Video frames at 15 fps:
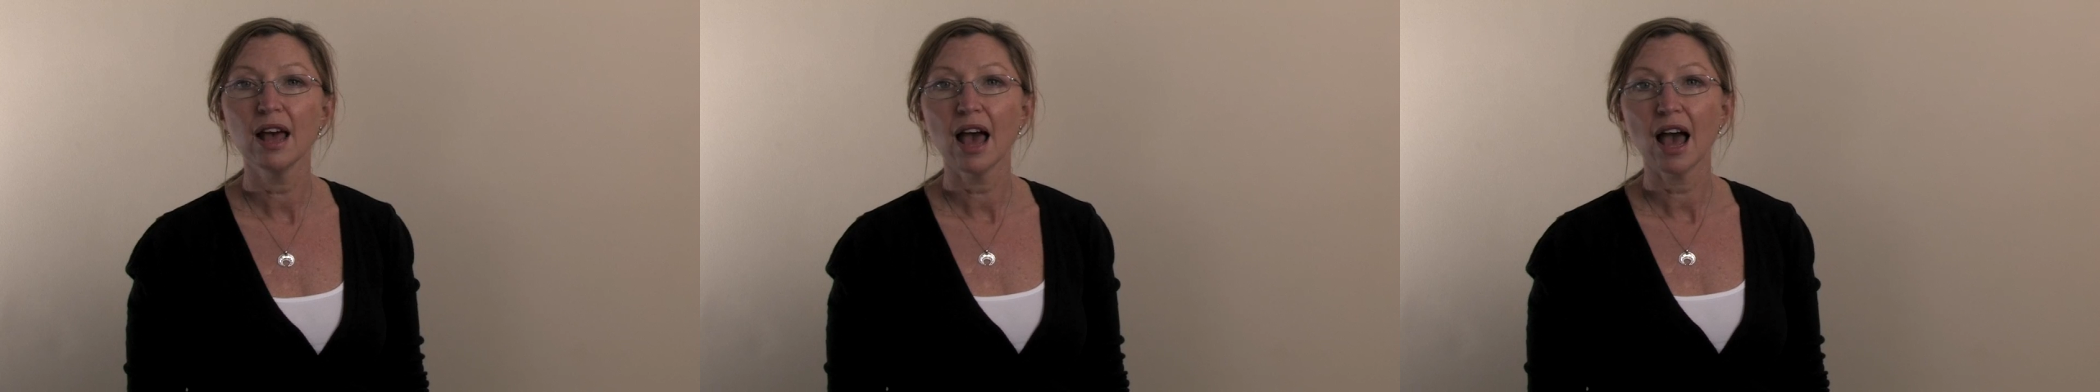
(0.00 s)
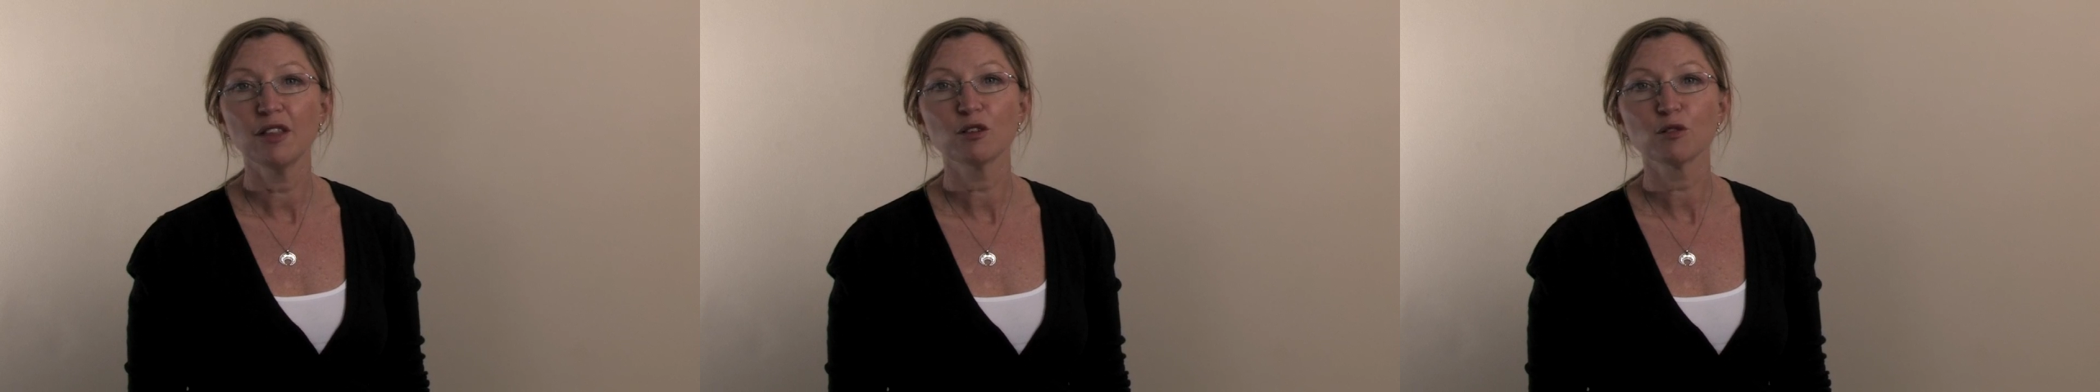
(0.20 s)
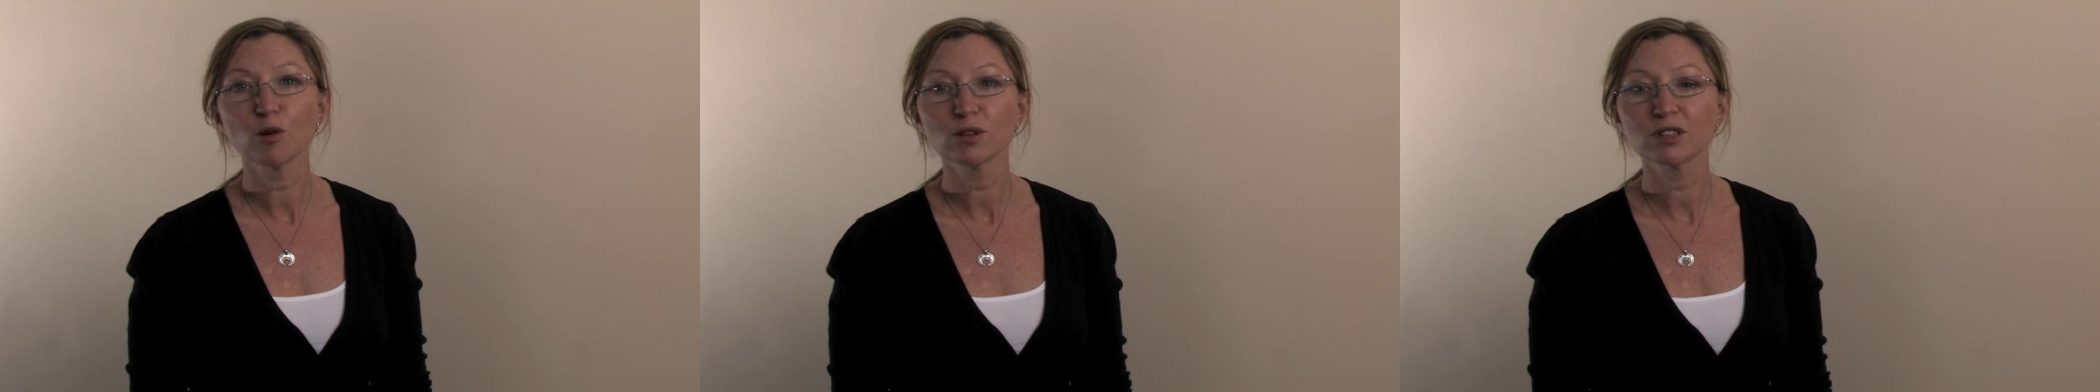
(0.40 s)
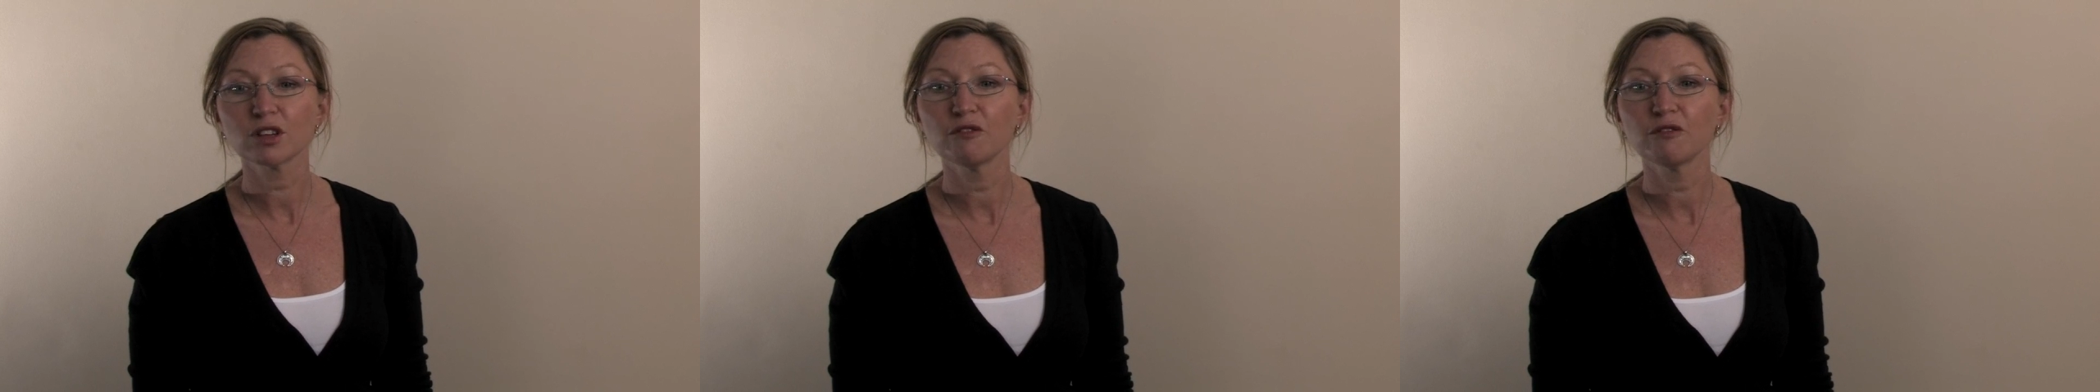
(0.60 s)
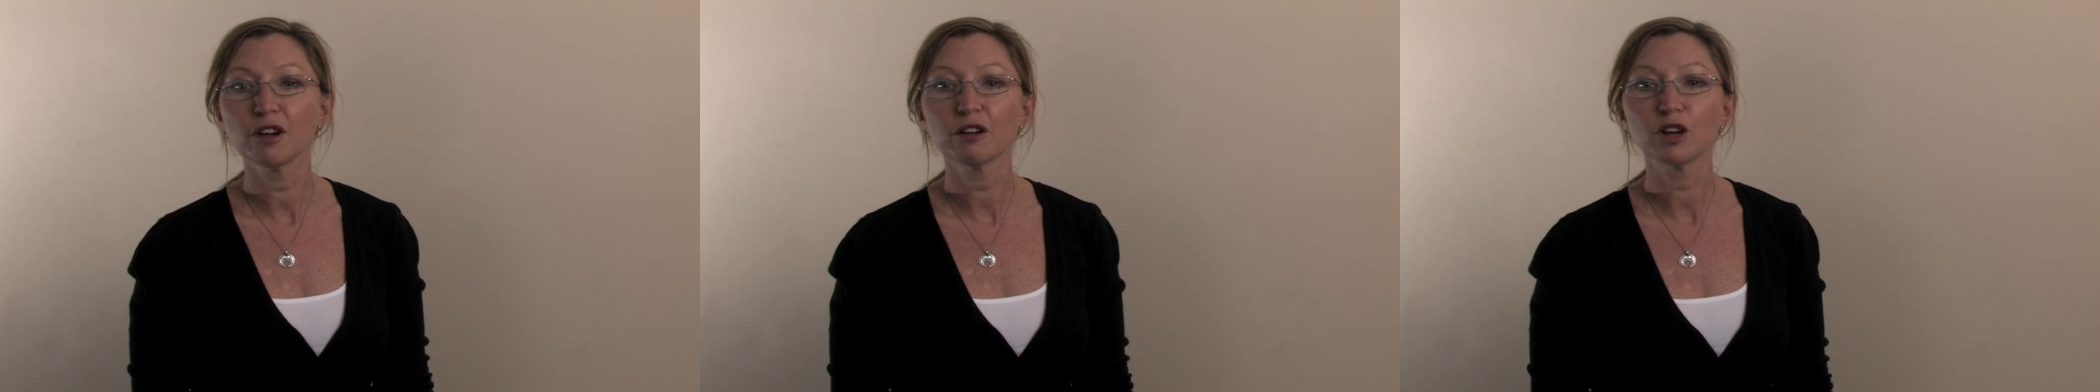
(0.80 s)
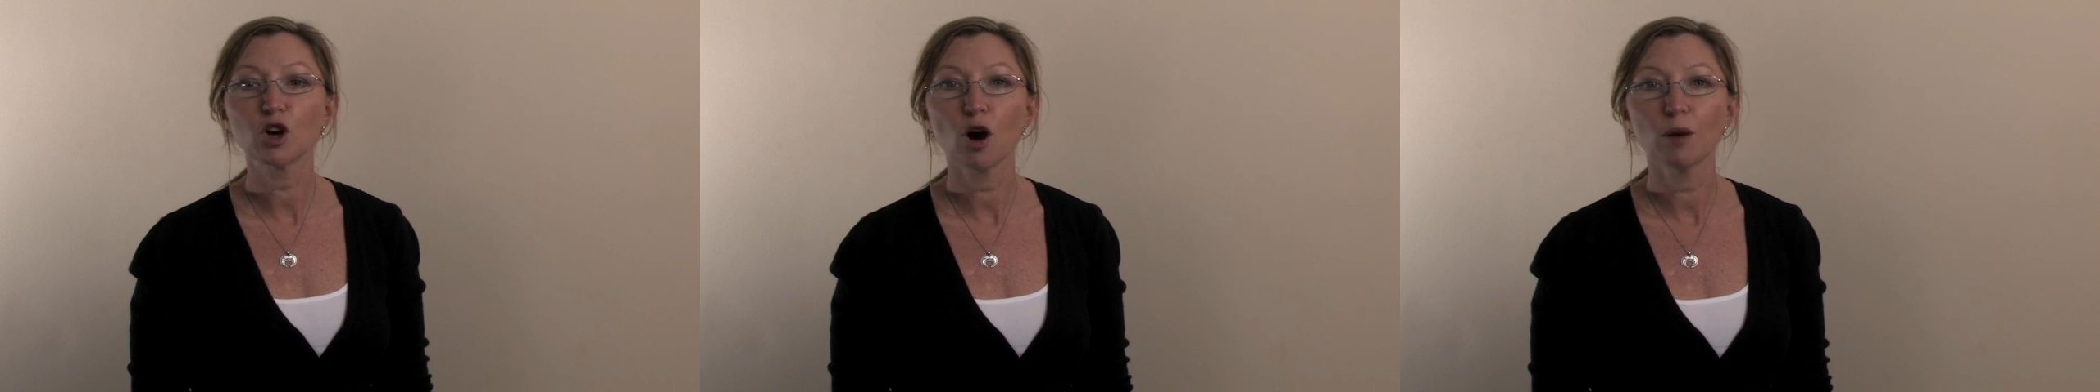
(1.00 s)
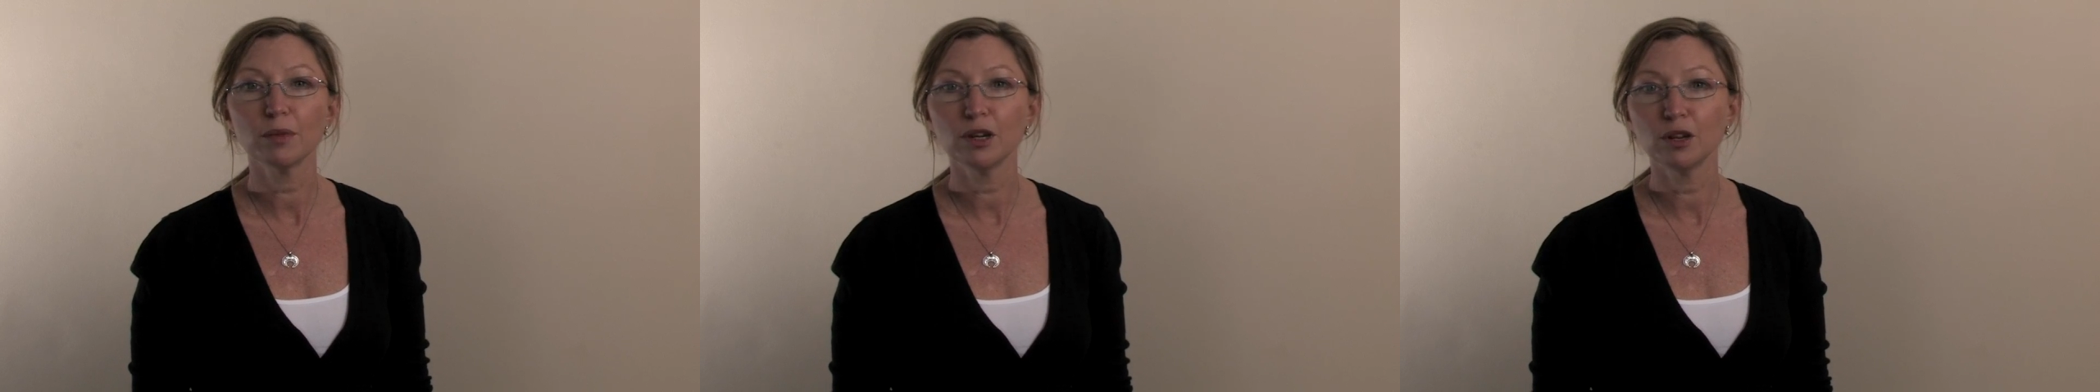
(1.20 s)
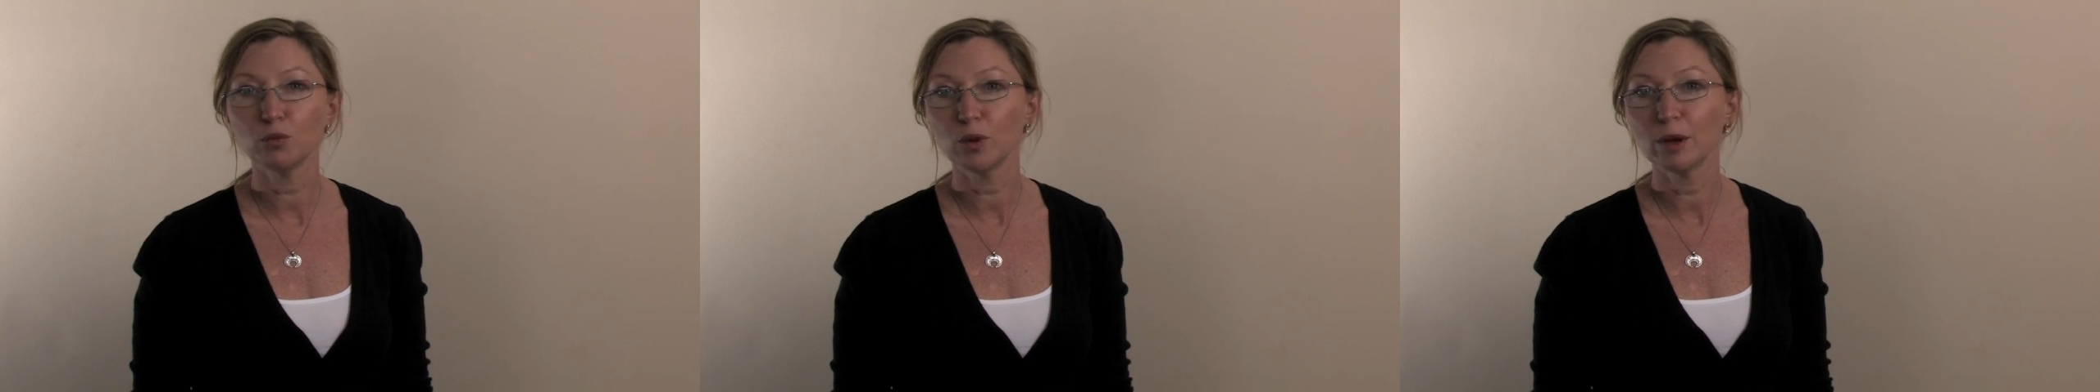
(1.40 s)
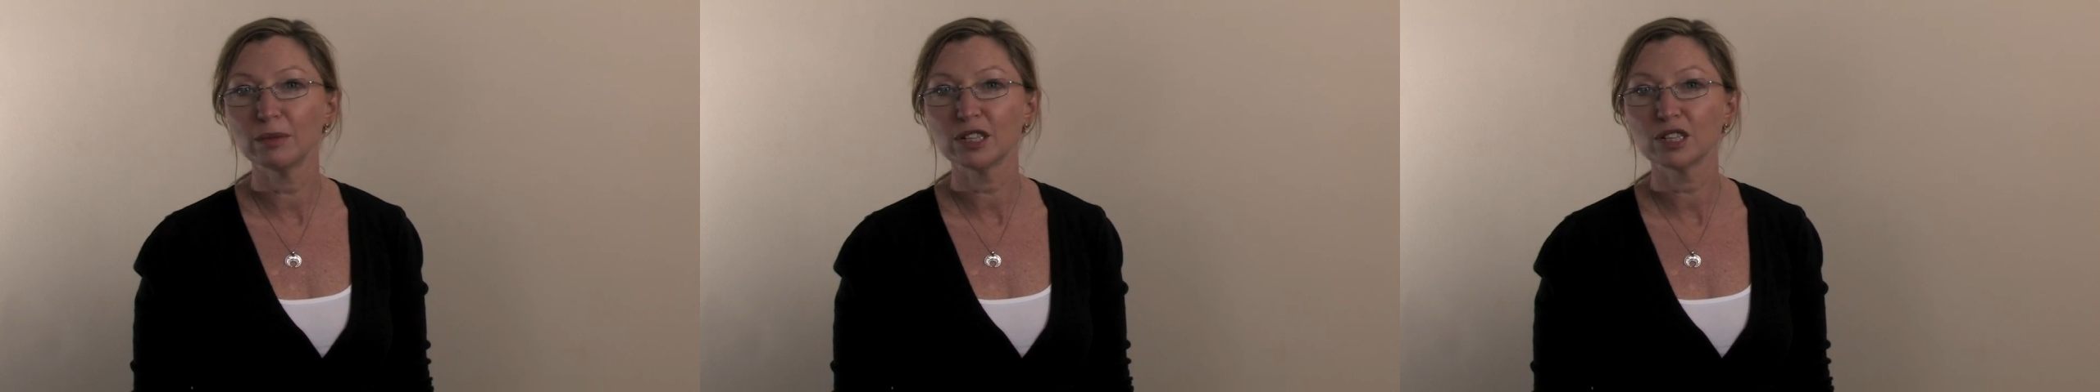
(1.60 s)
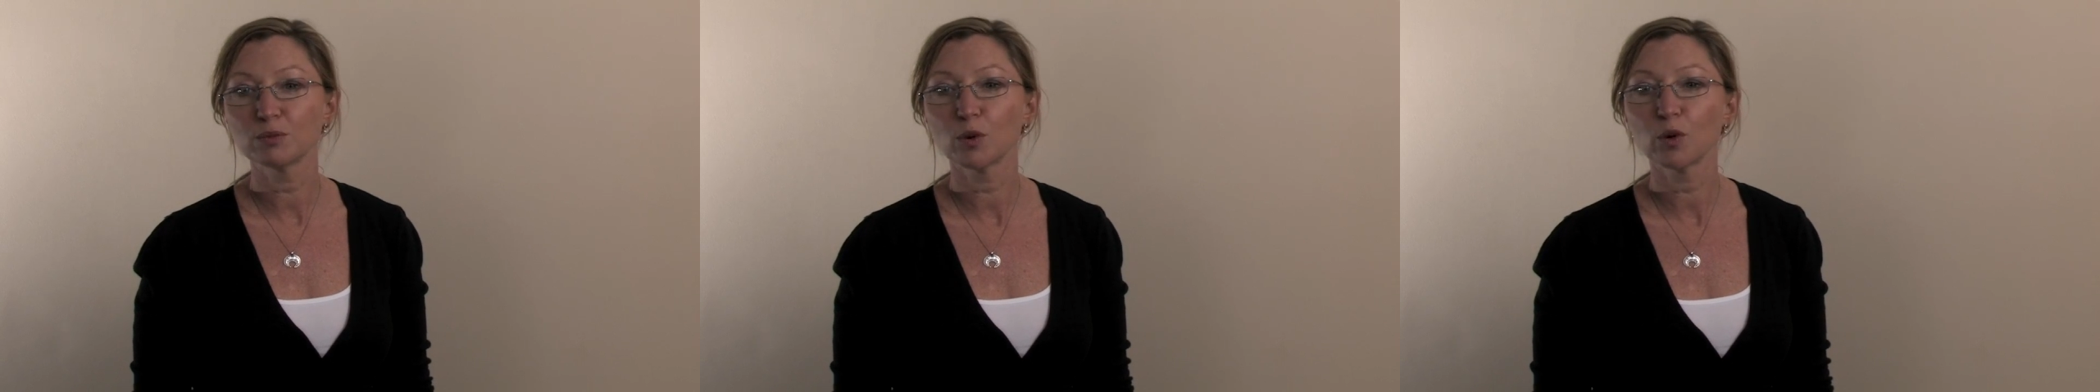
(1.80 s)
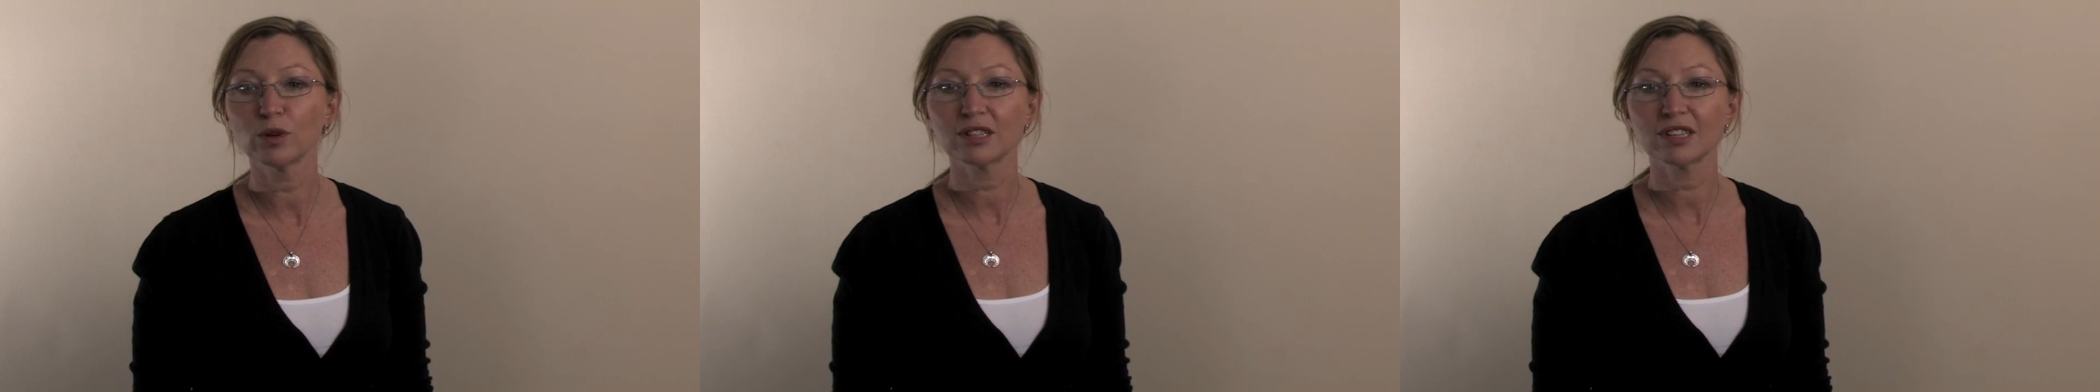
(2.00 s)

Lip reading: and they're also very common in women's sports